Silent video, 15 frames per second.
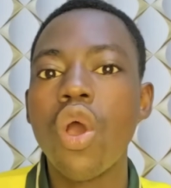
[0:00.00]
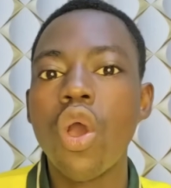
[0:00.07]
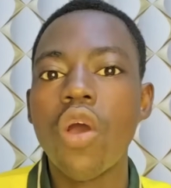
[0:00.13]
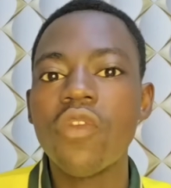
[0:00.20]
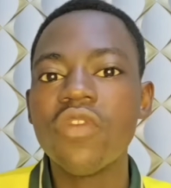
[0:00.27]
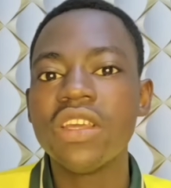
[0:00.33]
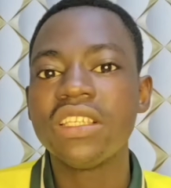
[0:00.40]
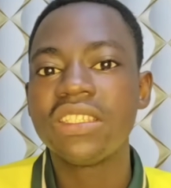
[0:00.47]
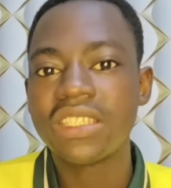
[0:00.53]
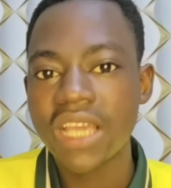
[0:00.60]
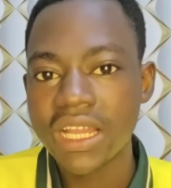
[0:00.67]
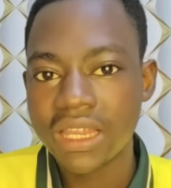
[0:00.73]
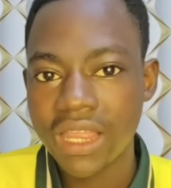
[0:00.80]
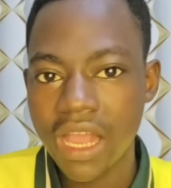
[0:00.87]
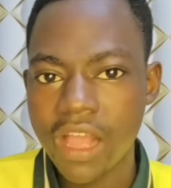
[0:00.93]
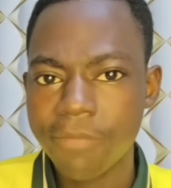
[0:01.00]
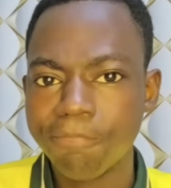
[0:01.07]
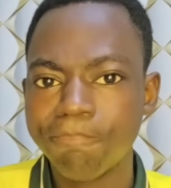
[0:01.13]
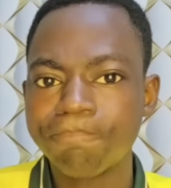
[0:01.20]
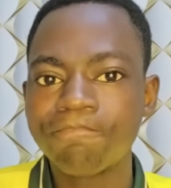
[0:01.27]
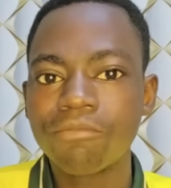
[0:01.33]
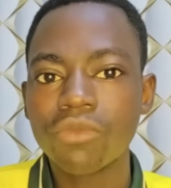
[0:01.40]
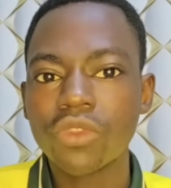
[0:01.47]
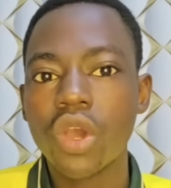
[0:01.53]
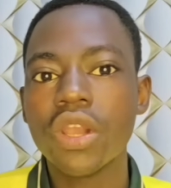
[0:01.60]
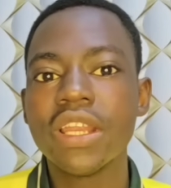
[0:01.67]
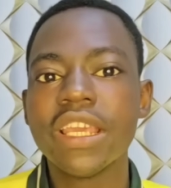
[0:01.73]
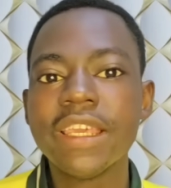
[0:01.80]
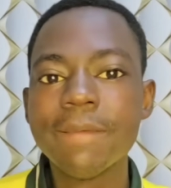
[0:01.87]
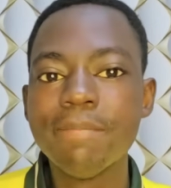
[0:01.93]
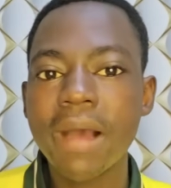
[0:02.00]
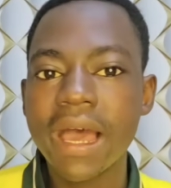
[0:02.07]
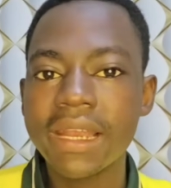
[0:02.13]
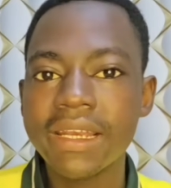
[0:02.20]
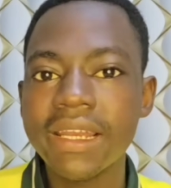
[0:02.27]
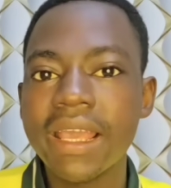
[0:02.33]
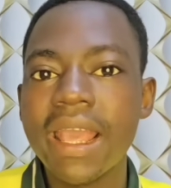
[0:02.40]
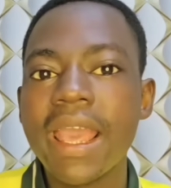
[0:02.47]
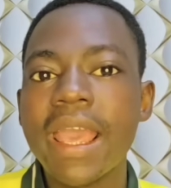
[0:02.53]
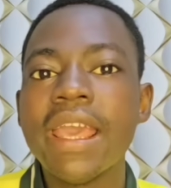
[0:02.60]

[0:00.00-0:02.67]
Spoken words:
of the Charter on Human